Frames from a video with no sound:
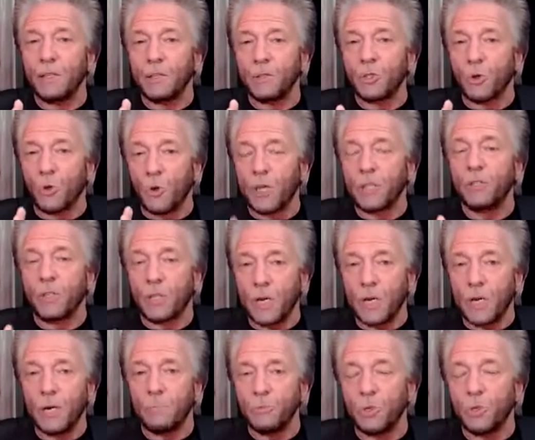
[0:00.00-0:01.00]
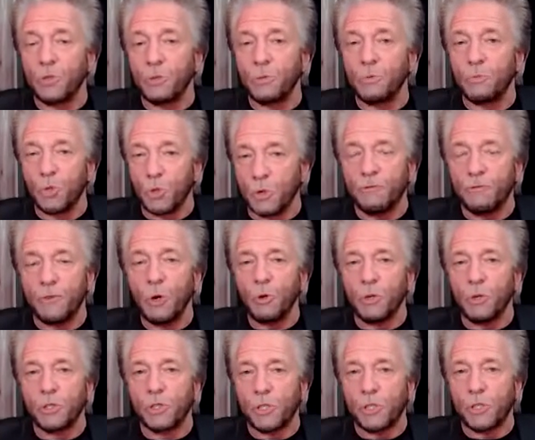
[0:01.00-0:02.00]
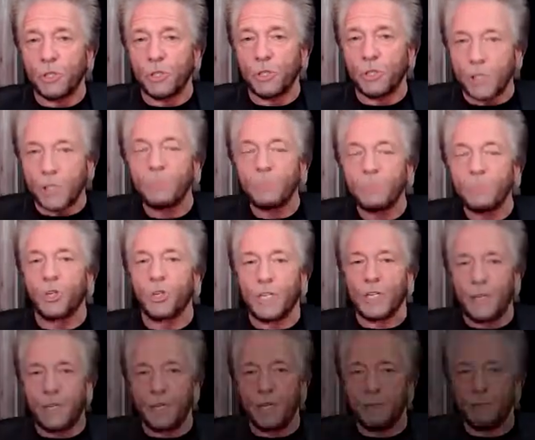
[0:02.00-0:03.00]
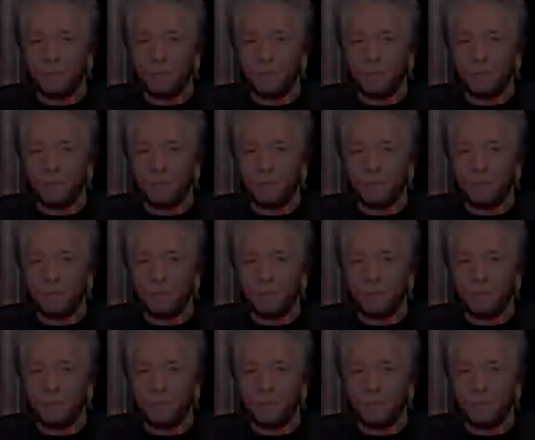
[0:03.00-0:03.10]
is going to come to a focus. Something's going to give.